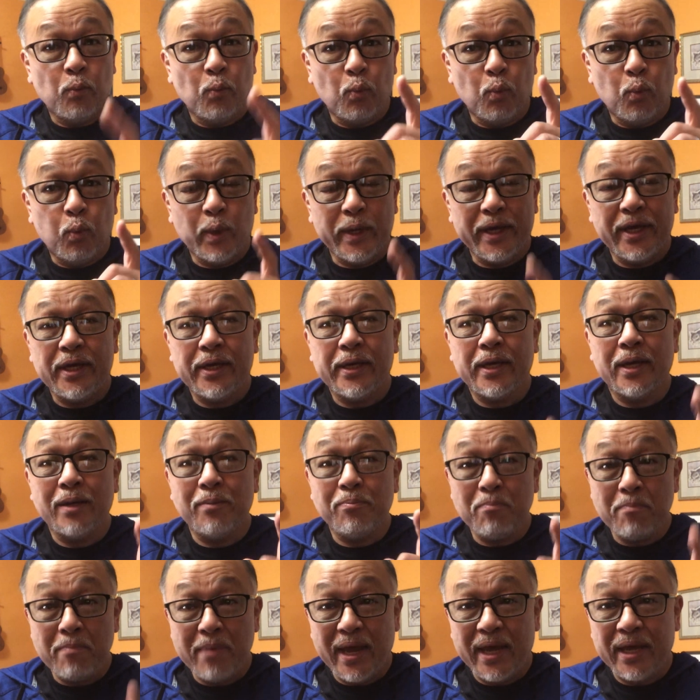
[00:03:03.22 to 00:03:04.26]
we
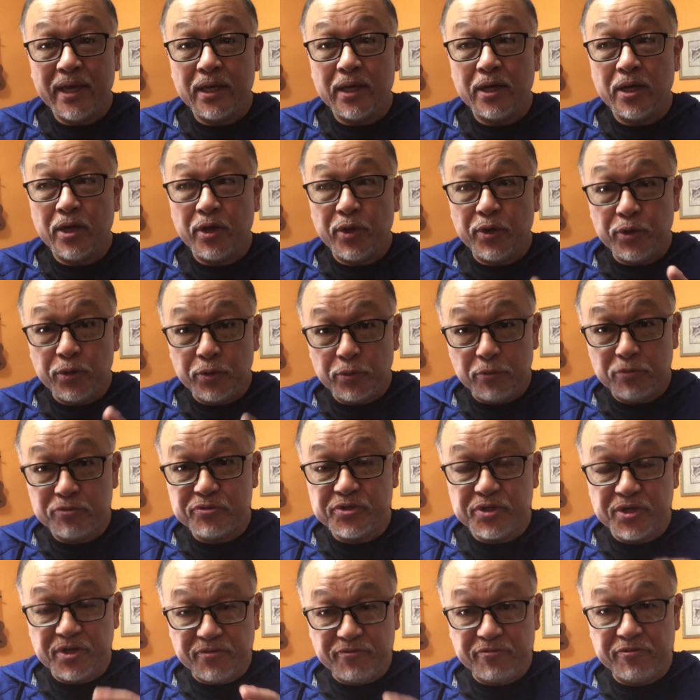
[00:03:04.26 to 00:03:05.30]
can make a huge
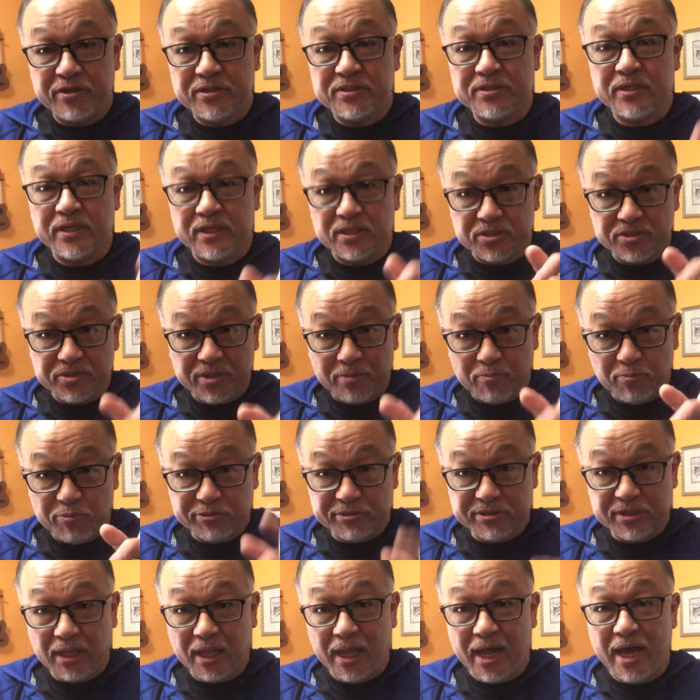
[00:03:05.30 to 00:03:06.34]
difference in
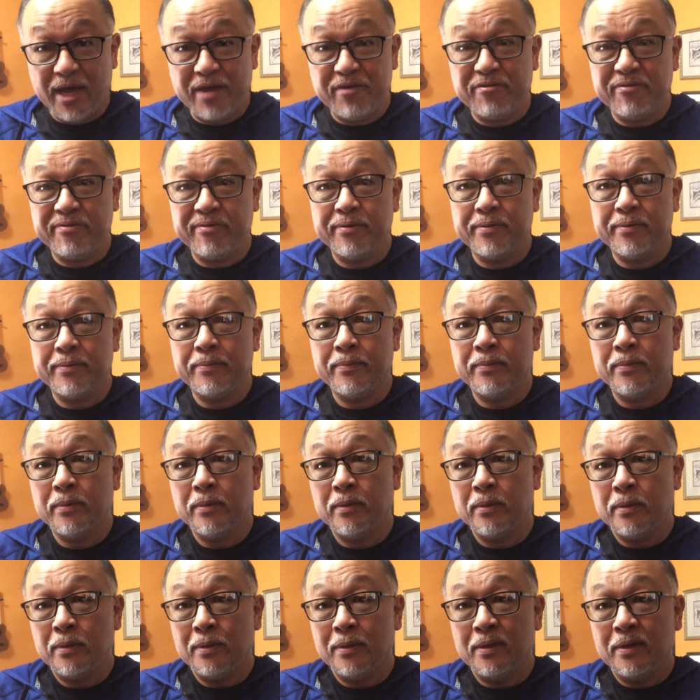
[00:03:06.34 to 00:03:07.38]
someone's life.
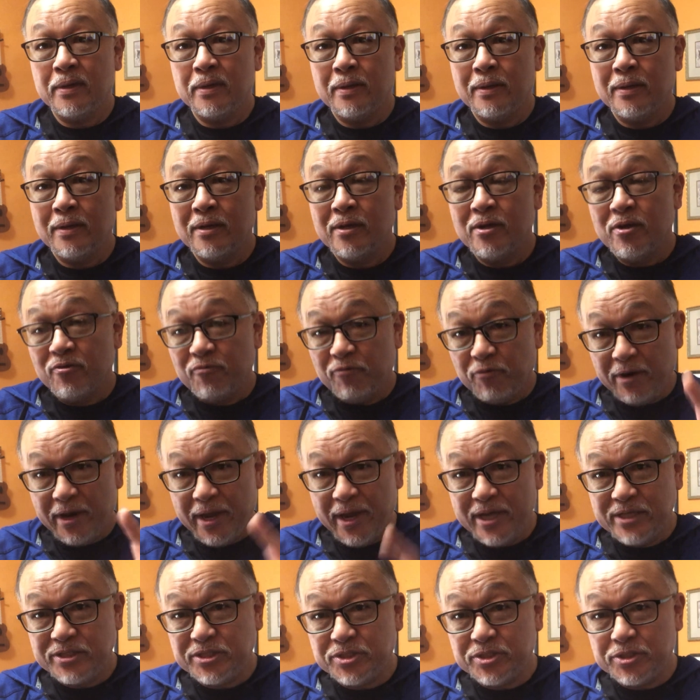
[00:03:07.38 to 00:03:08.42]
For
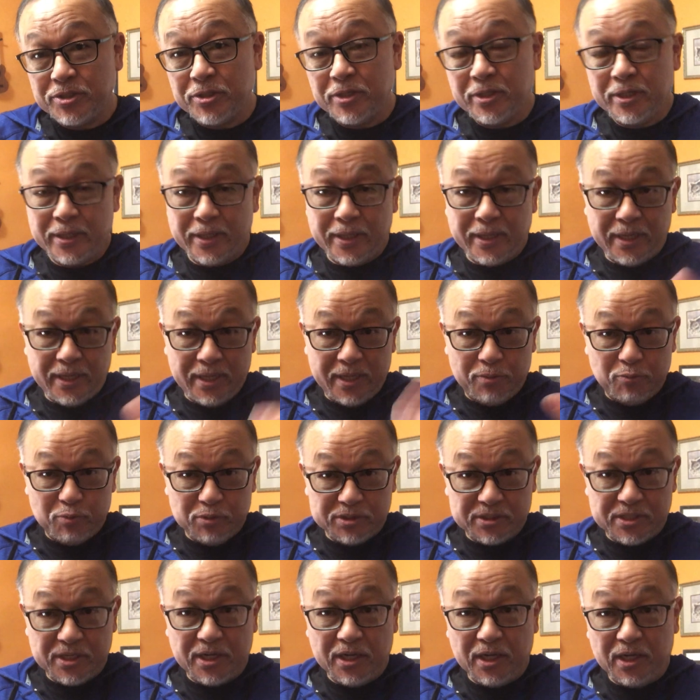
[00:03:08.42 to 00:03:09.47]
Esther, it was
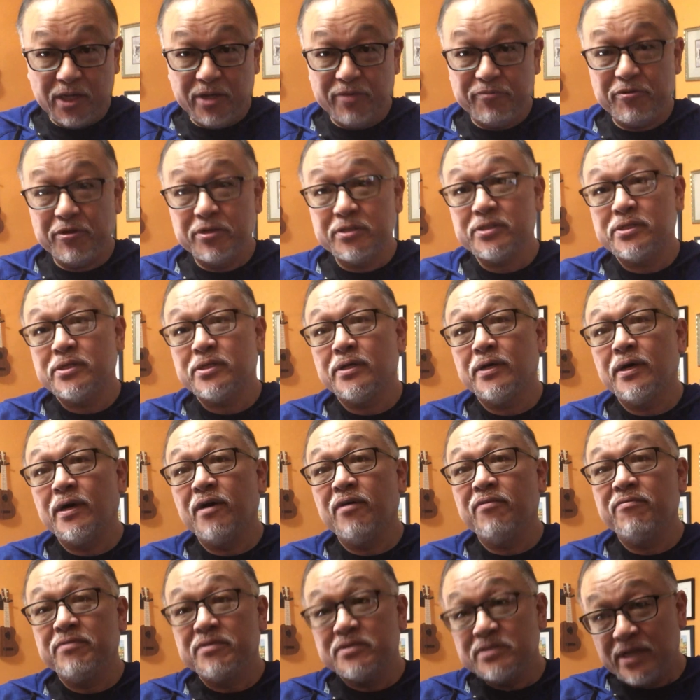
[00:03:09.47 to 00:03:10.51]
the deliverance
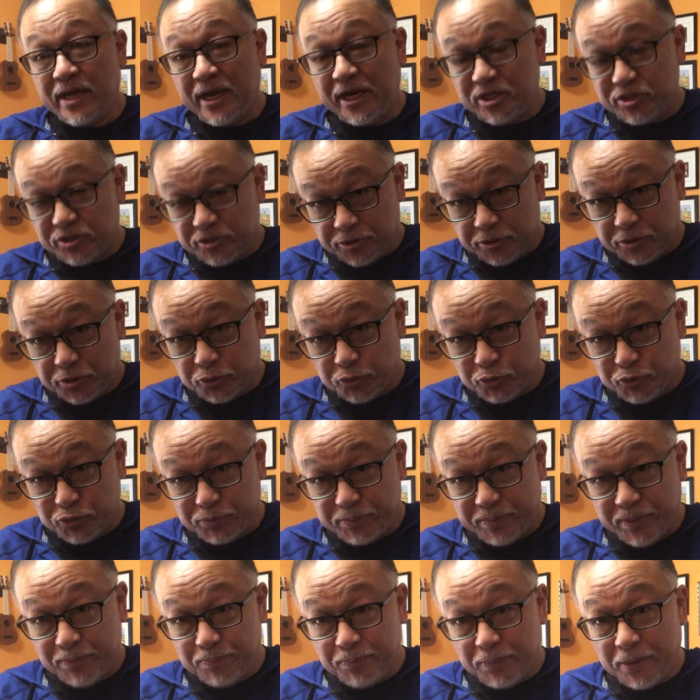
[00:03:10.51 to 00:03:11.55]
of his ancient Jewish
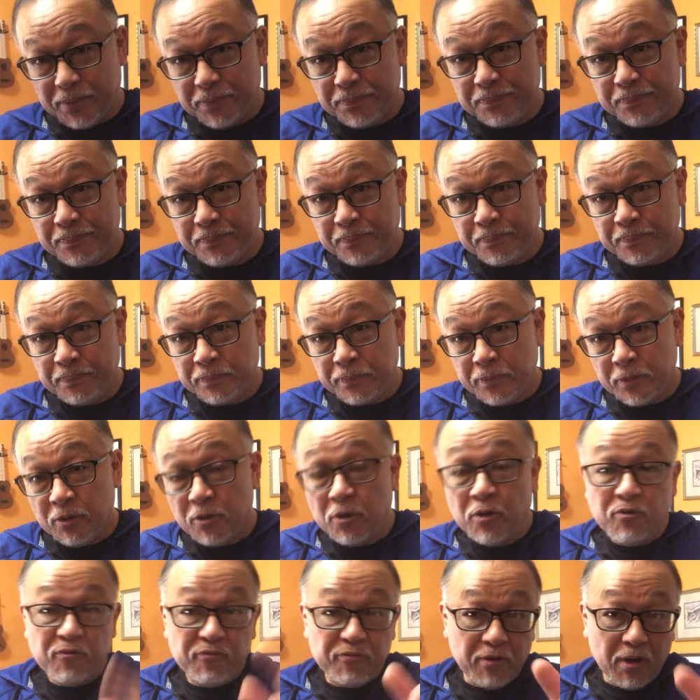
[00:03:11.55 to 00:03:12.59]
people.
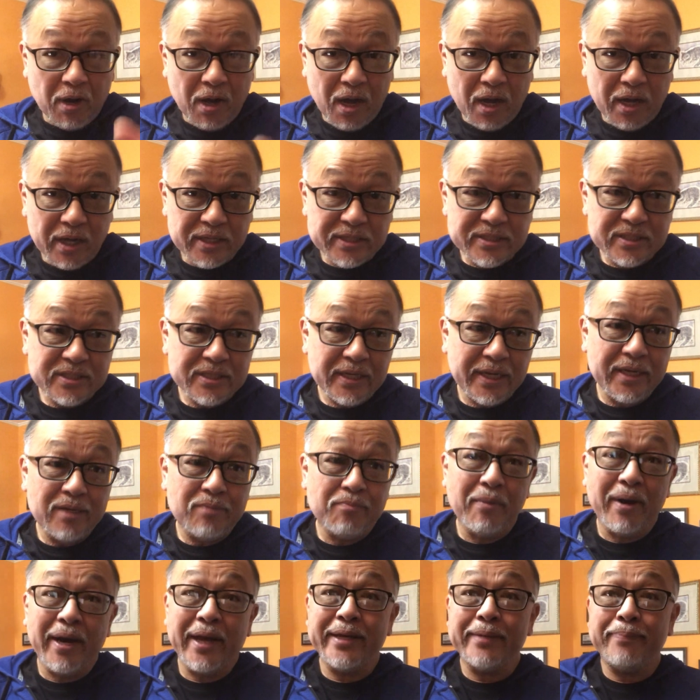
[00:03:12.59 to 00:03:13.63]
For us, it
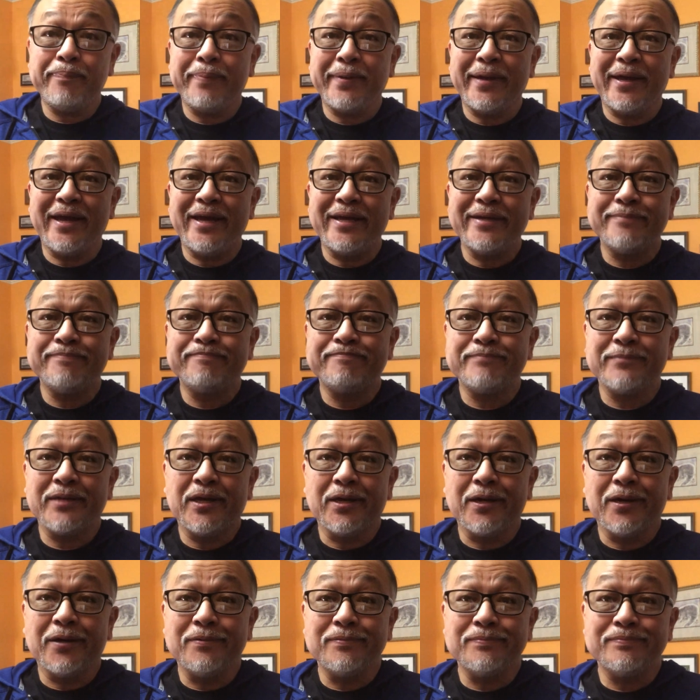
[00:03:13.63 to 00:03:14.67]
might be,
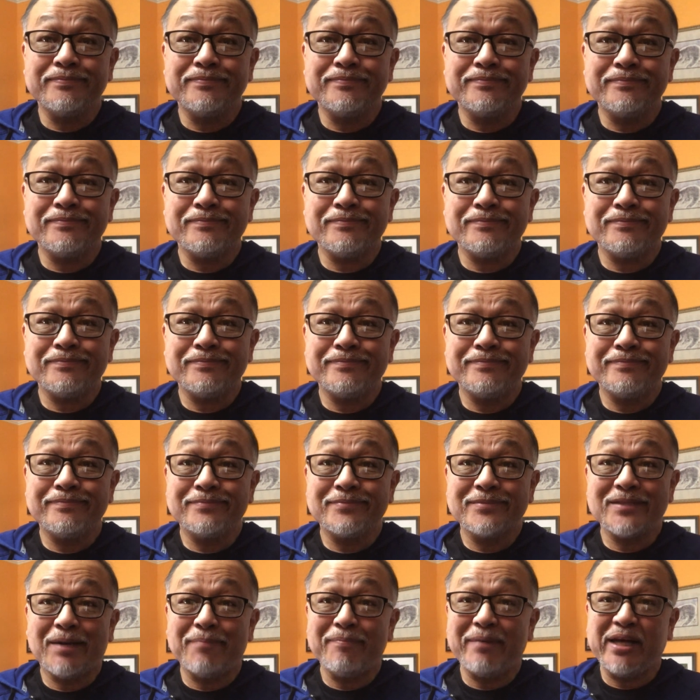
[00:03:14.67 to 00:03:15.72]

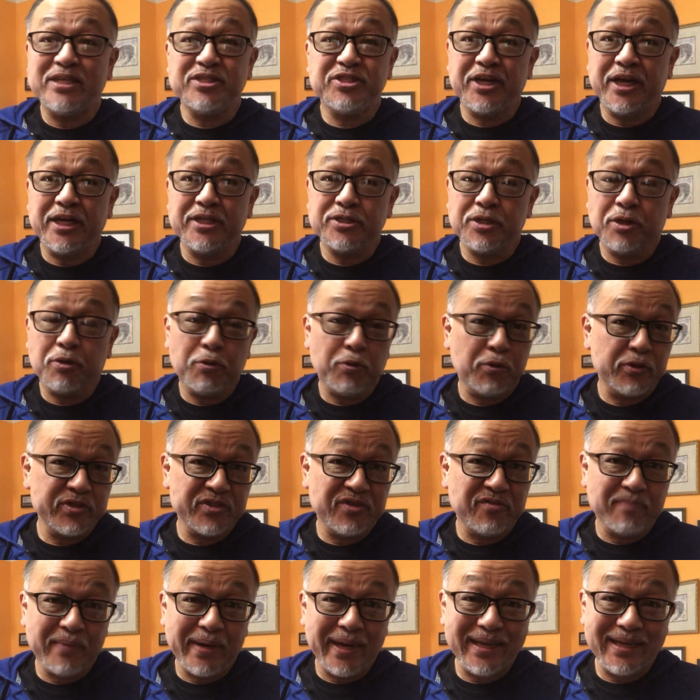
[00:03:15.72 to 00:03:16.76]
I might change the course
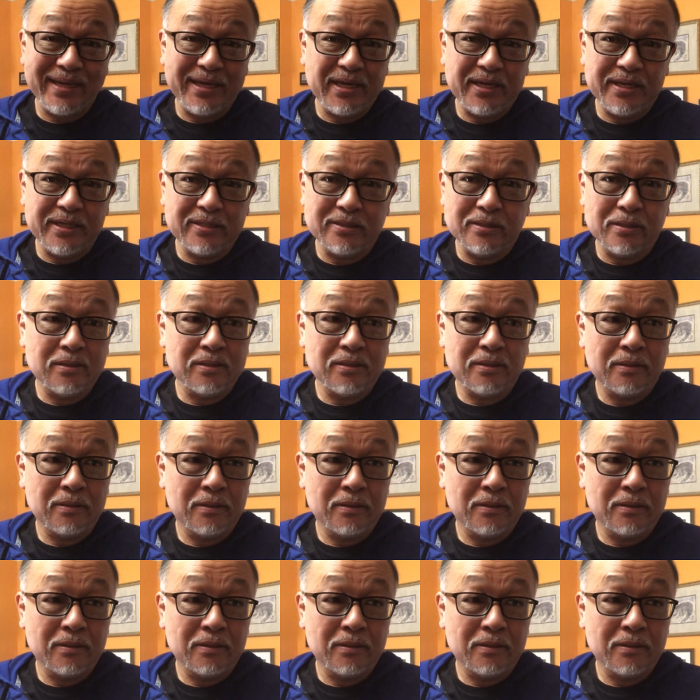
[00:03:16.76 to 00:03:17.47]
of my kids.